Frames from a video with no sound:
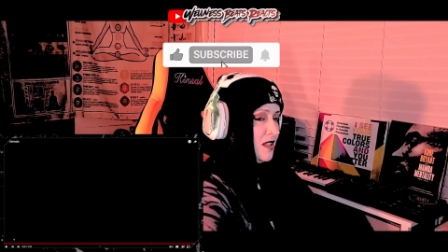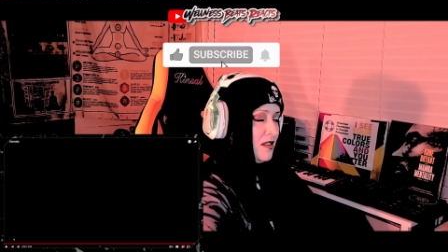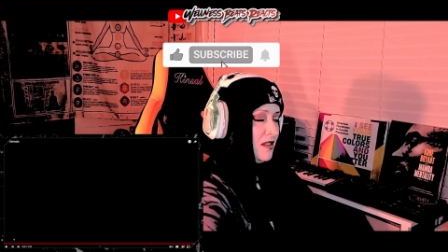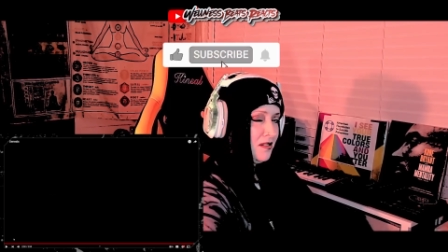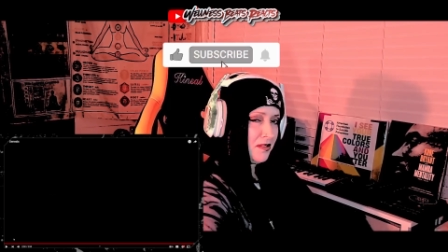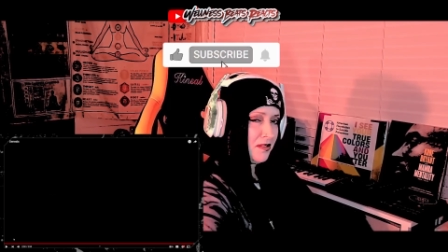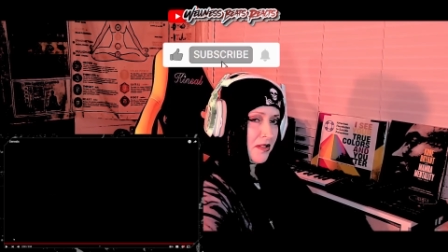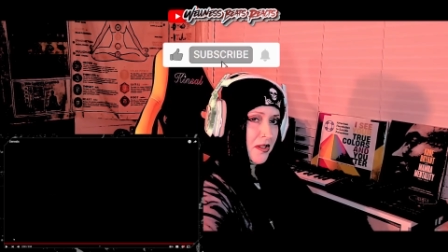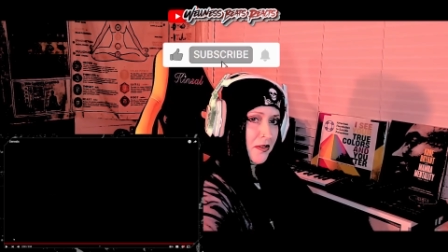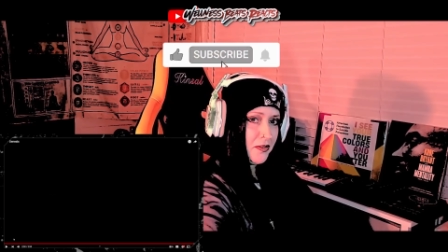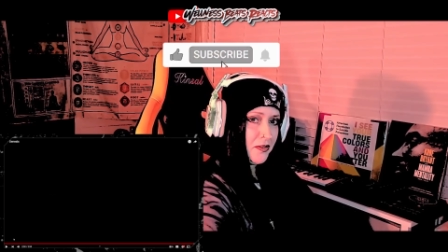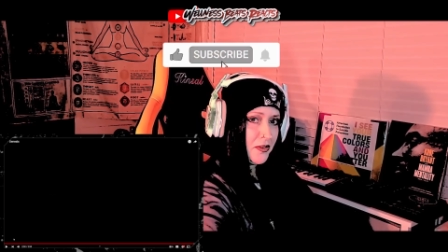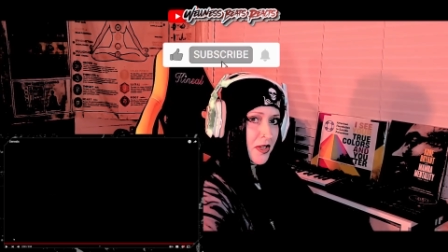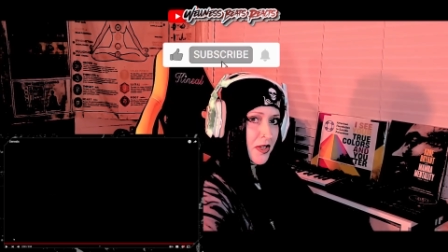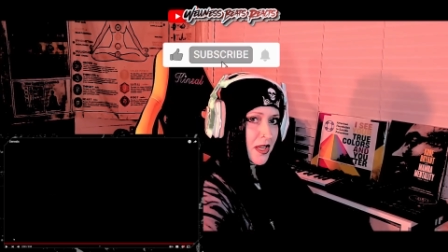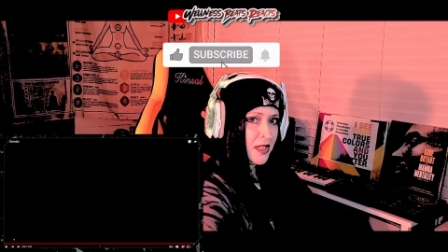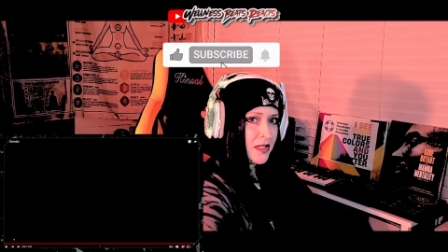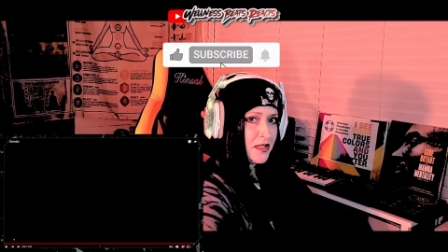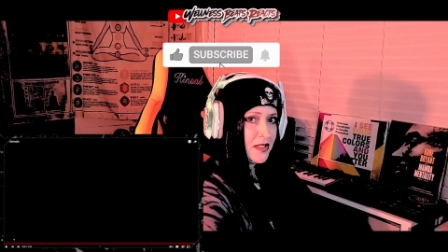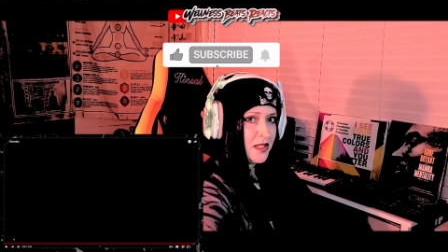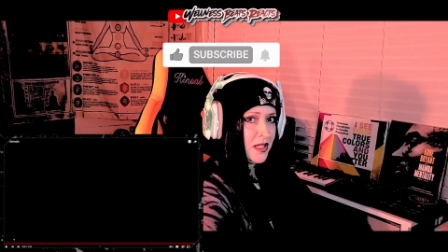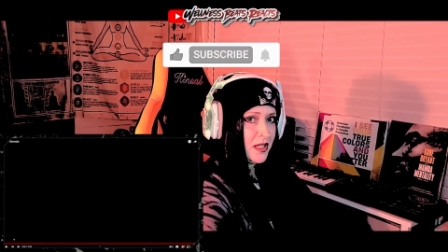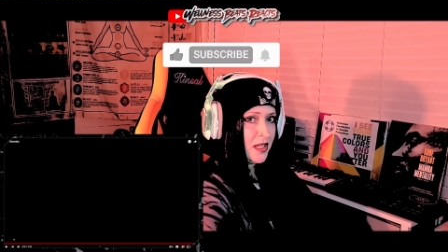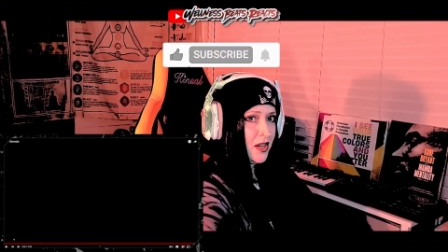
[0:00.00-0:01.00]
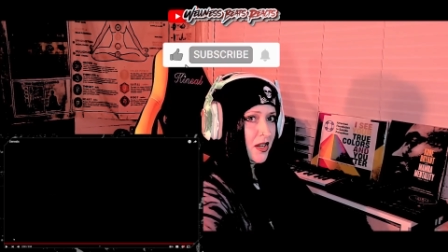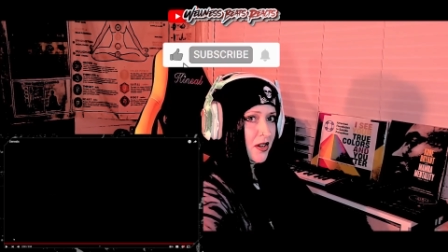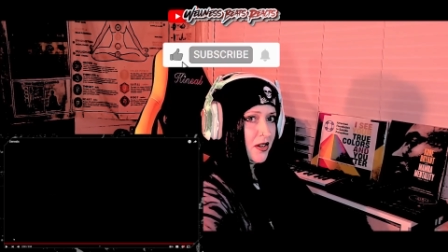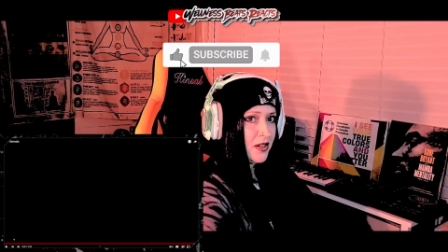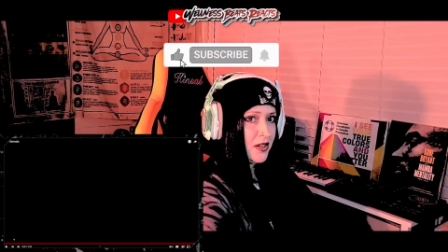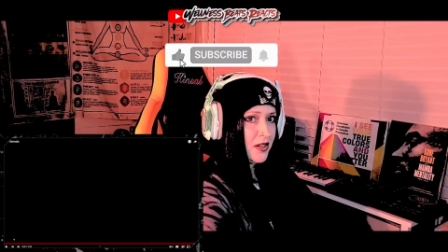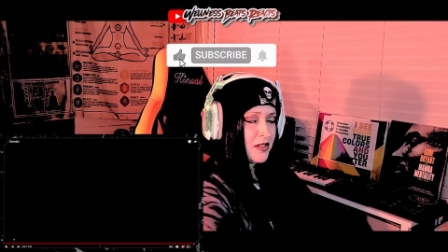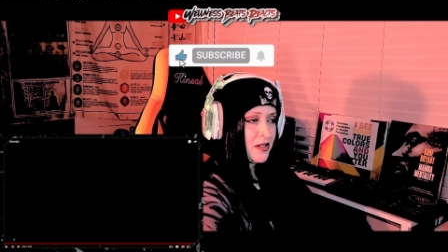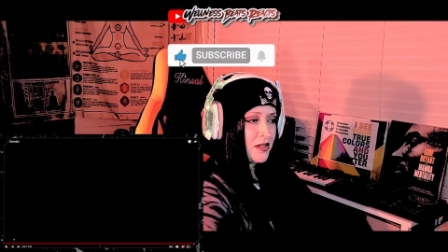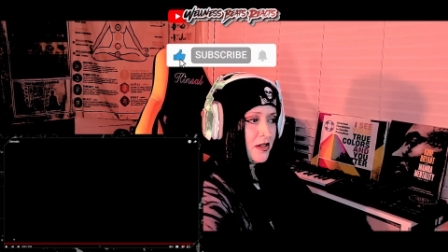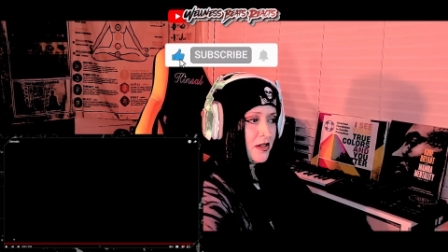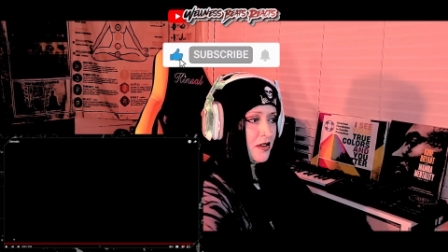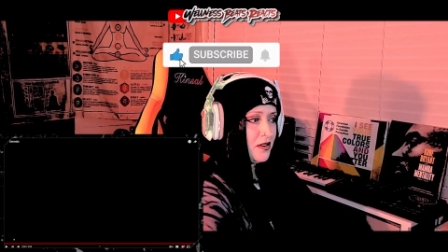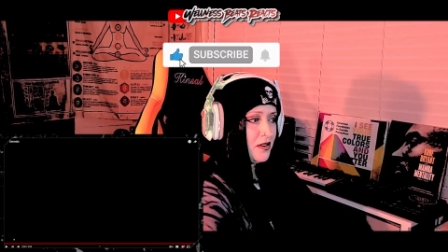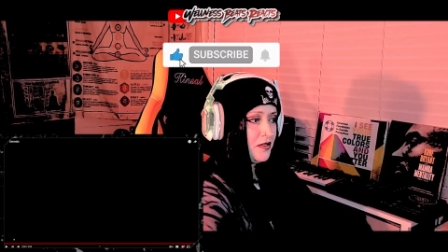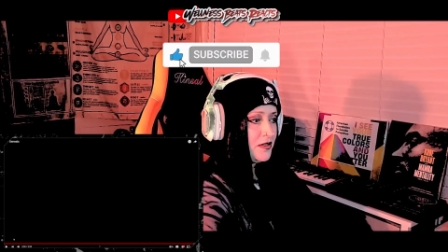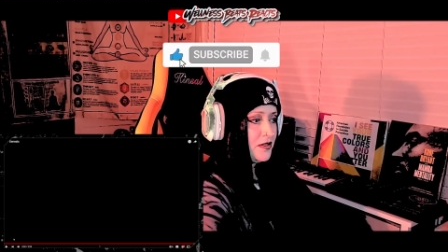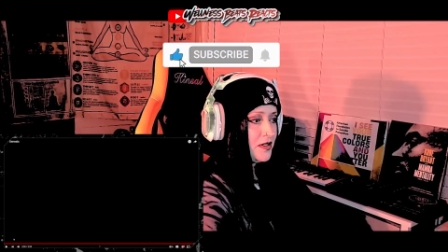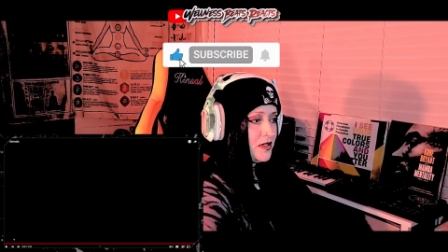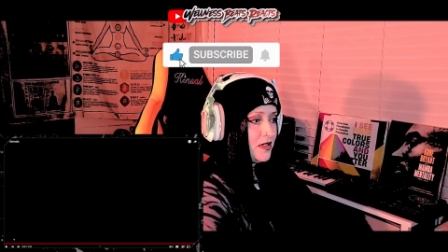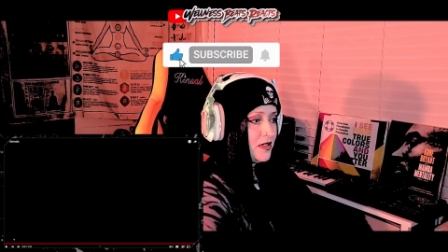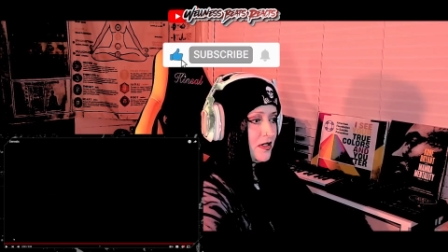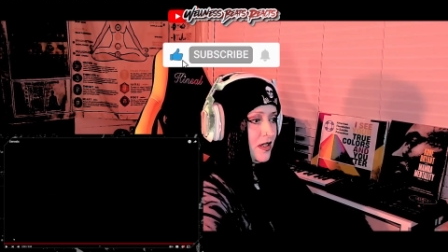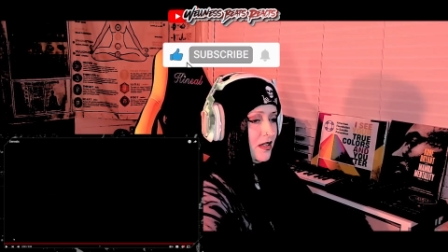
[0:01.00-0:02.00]
Love you guys. Take care of
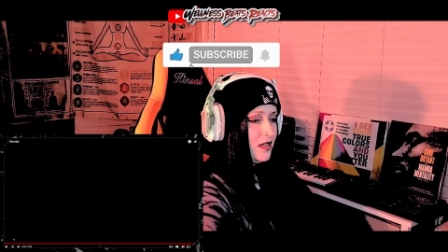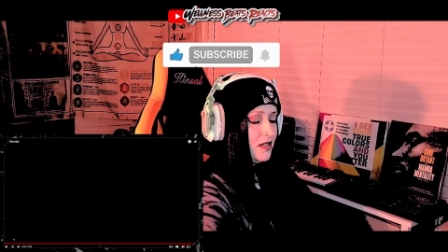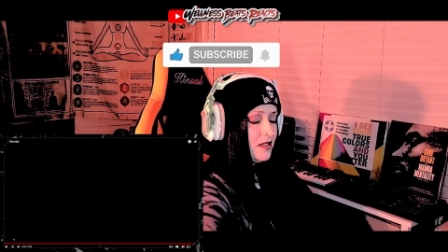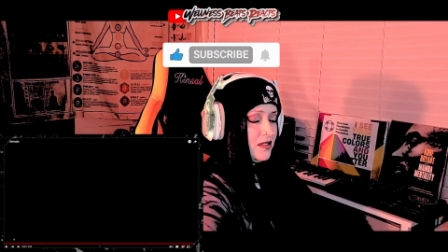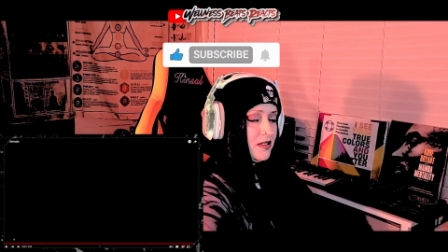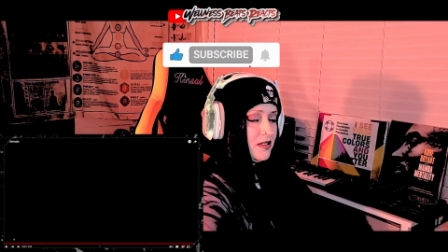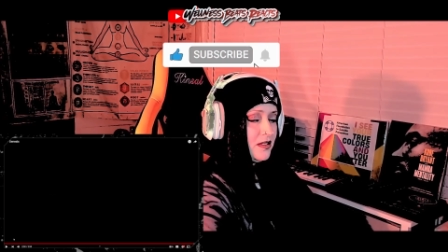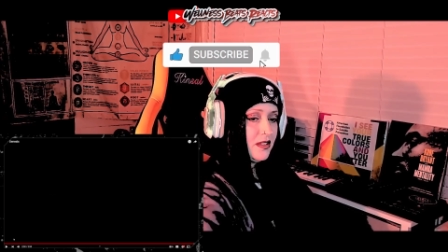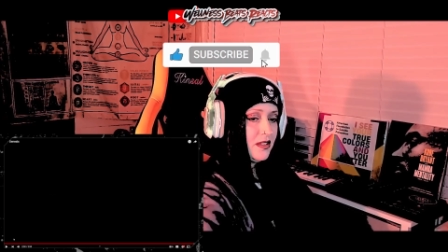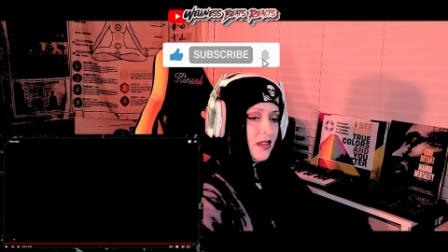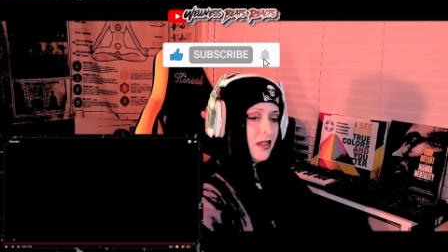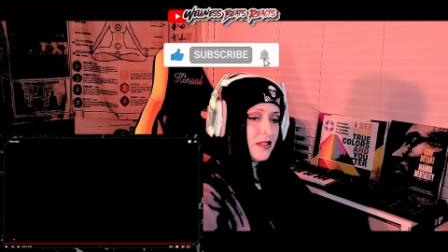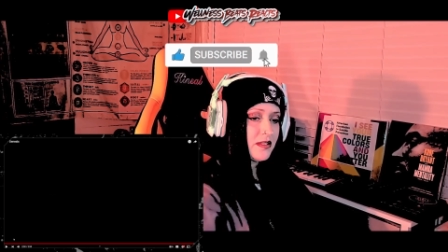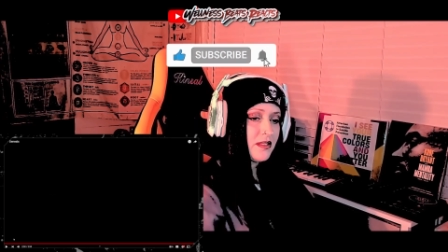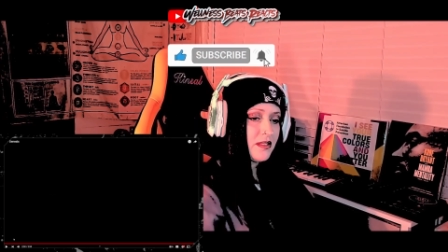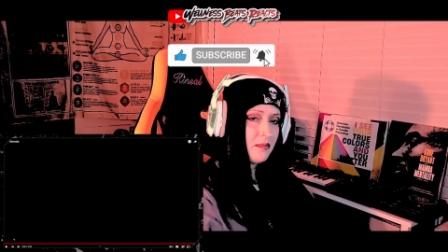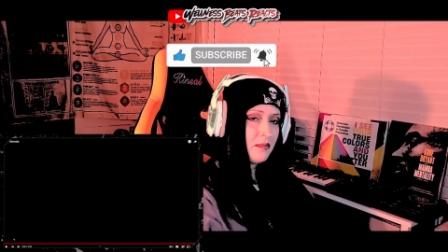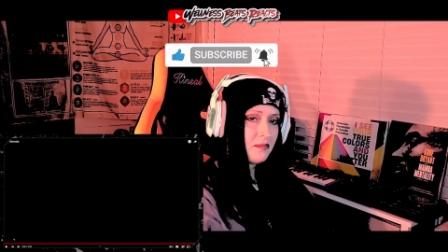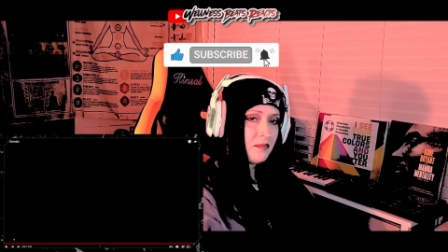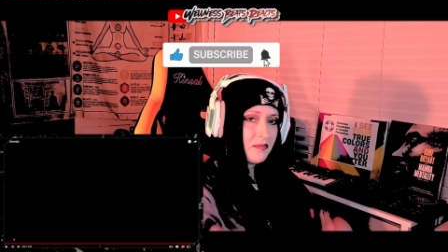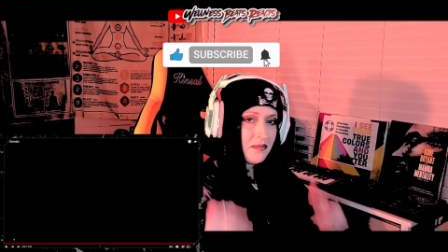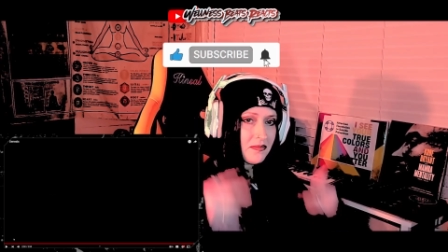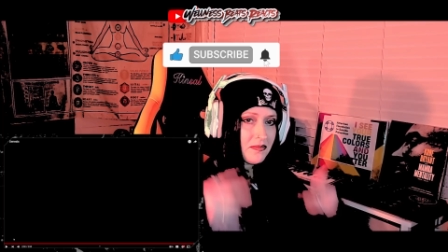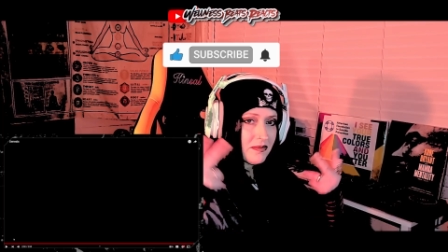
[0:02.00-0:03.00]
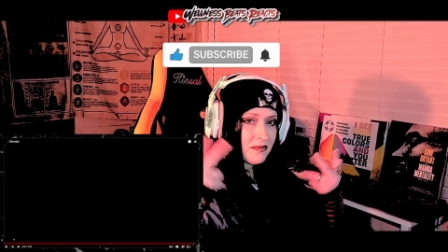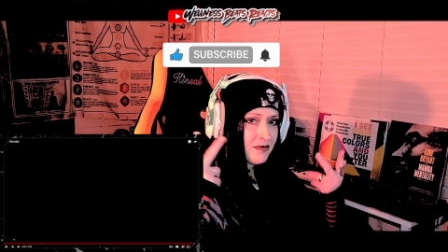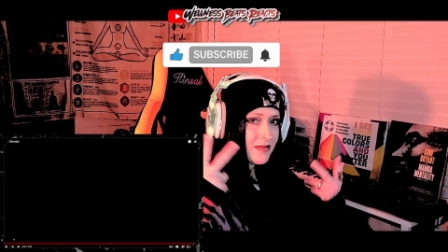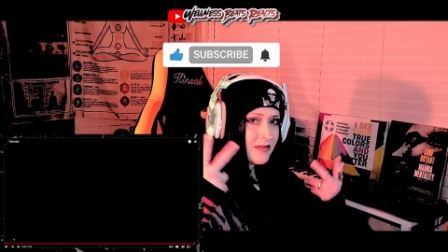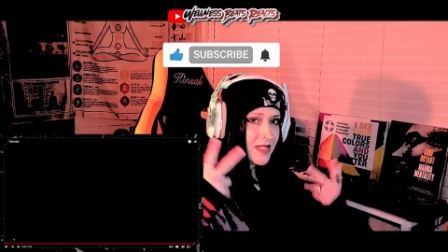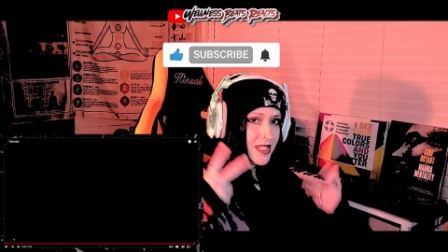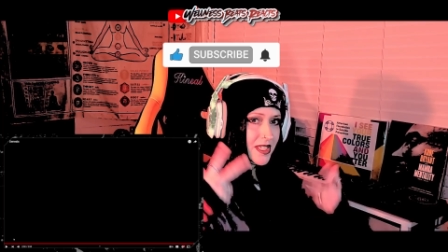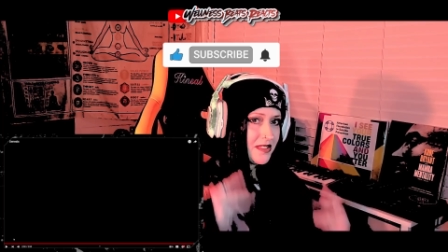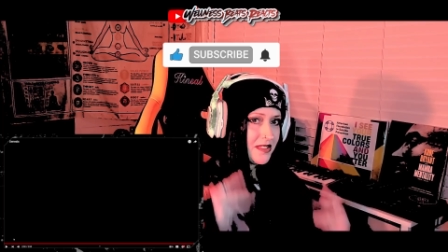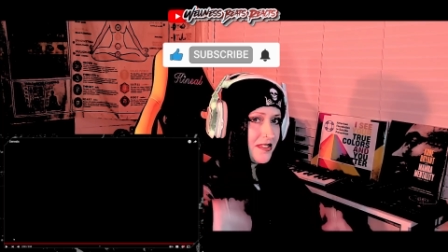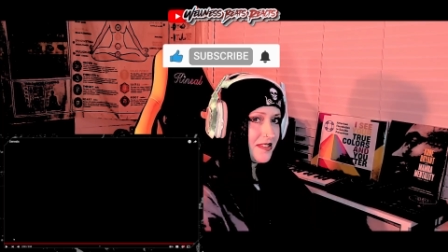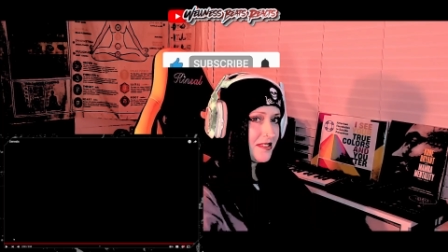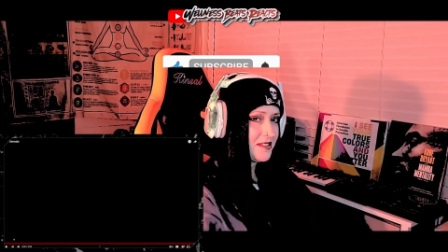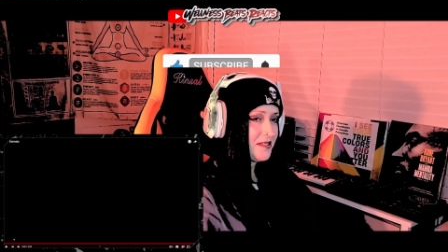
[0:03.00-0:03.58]
yourselves. See you next time. Peace.